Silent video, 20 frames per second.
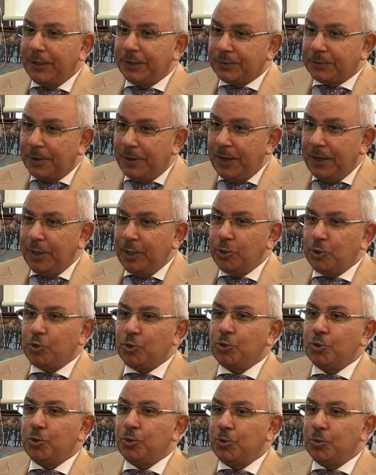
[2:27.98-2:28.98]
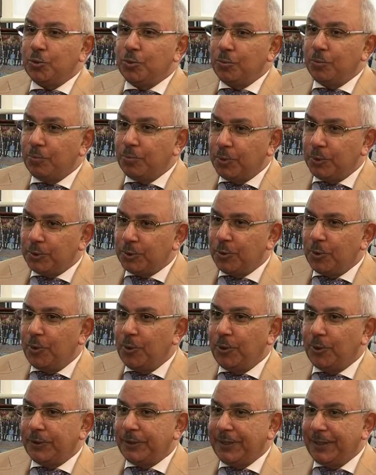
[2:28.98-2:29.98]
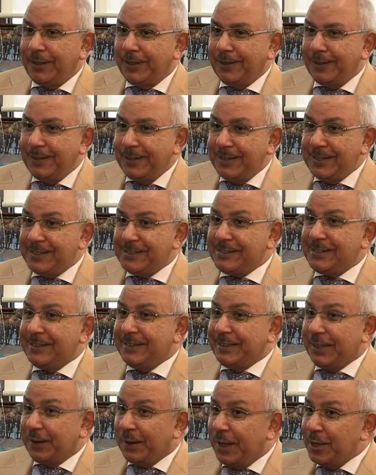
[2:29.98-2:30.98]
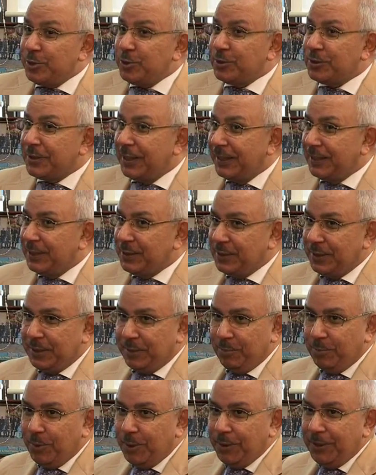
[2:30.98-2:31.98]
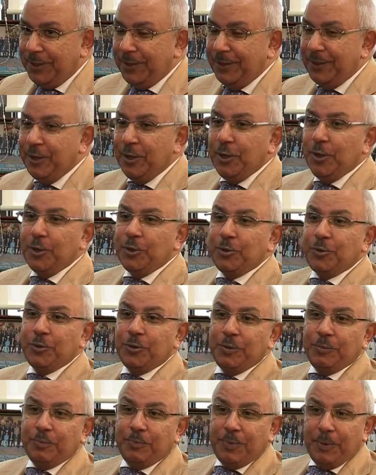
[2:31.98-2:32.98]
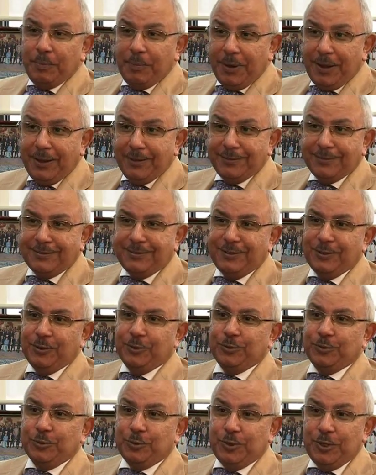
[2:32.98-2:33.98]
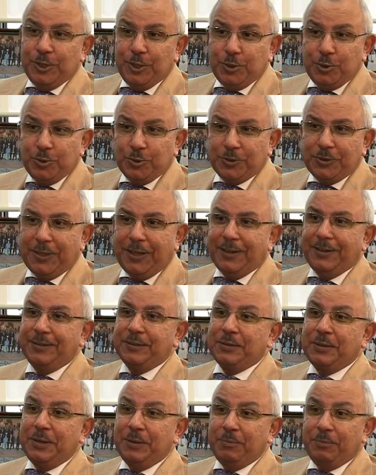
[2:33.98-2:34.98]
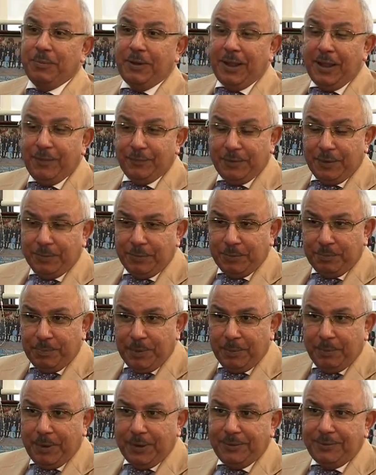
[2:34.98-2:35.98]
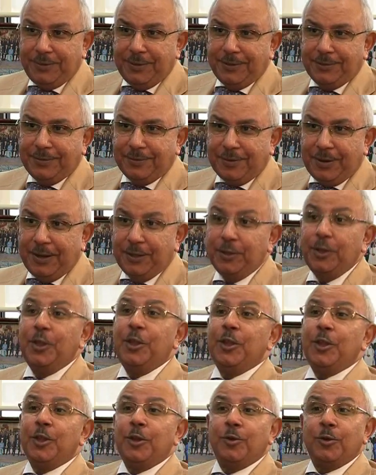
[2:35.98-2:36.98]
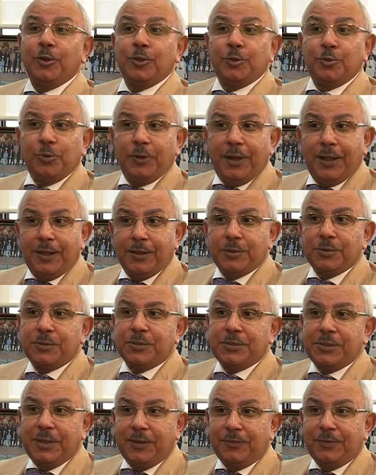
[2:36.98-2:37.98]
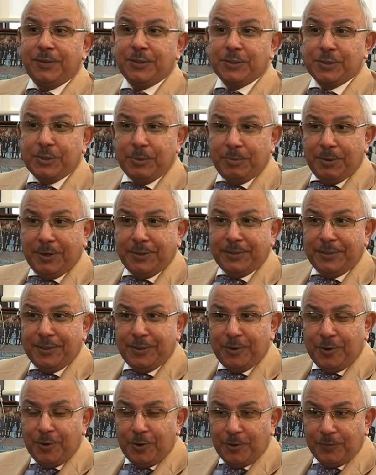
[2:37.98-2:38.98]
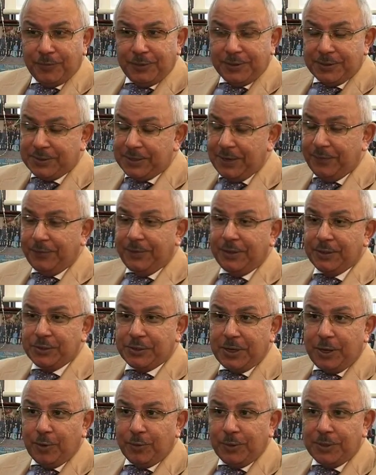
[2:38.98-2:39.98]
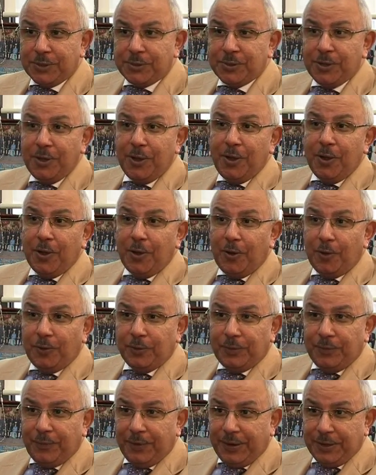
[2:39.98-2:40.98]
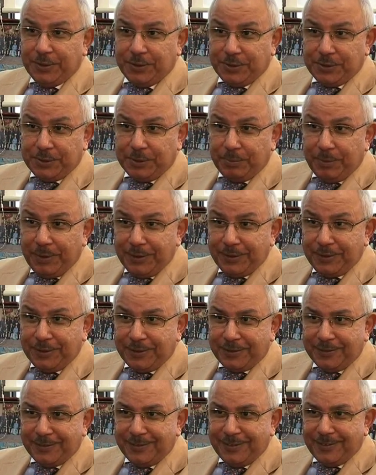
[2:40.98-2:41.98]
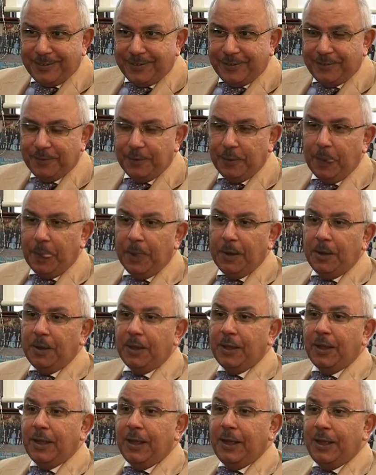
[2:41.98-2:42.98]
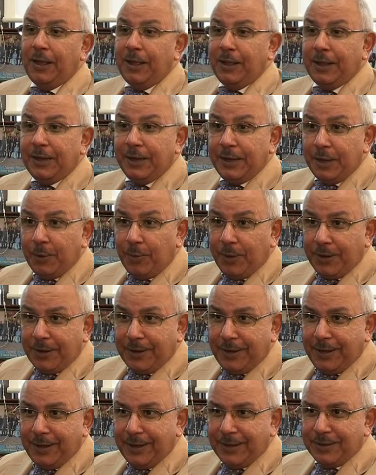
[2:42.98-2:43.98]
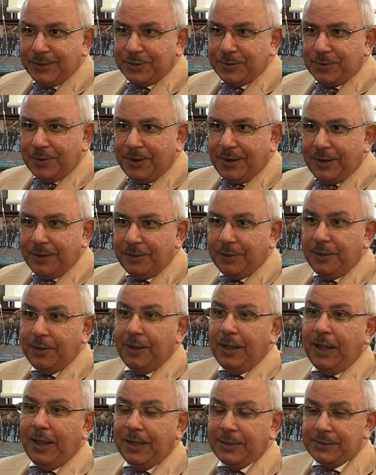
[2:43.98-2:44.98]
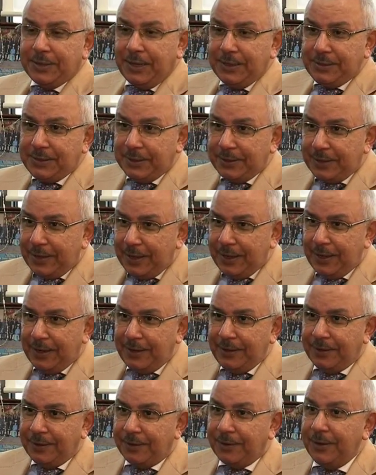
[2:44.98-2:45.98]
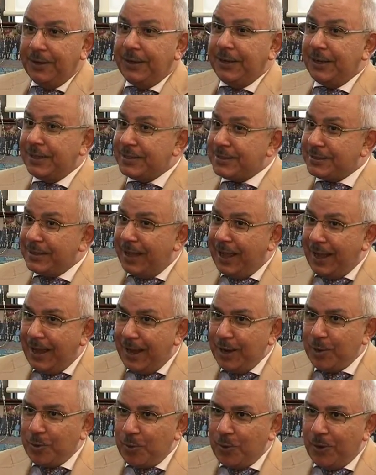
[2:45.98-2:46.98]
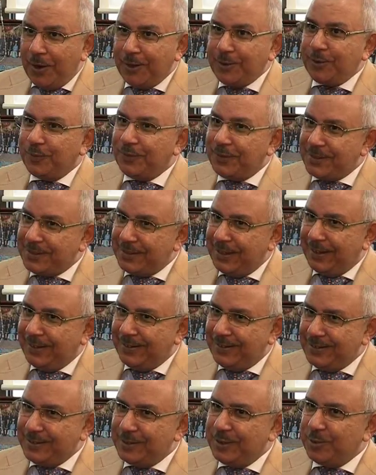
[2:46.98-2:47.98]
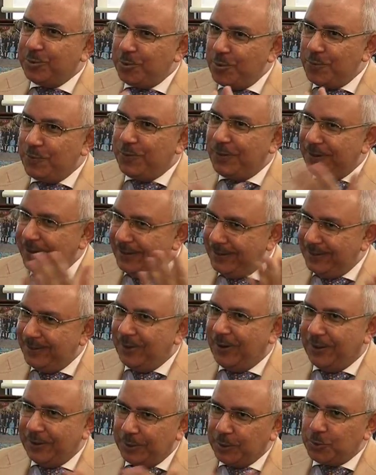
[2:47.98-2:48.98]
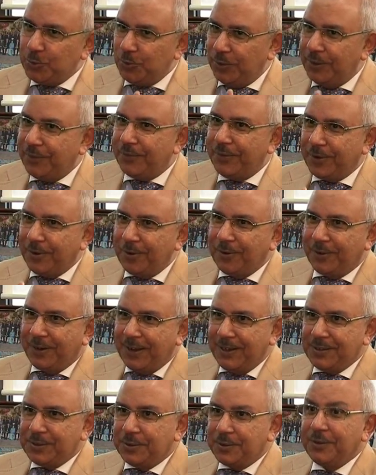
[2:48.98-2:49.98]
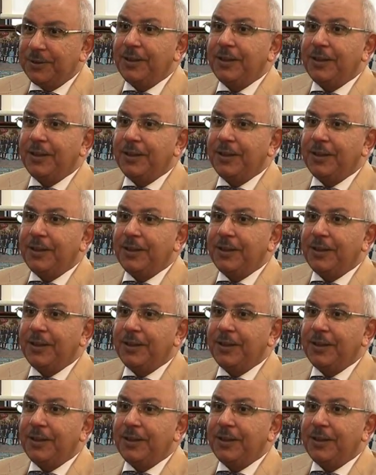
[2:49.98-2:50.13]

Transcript: trying to push all the international standard setting body to implement, to issue standards and have them implemented, right, in order to enhance the safety and stability of the safety and soundness of the financial stability, In our case, right, as I said earlier, it's the high quality of the standards that hopefully others will recognize it,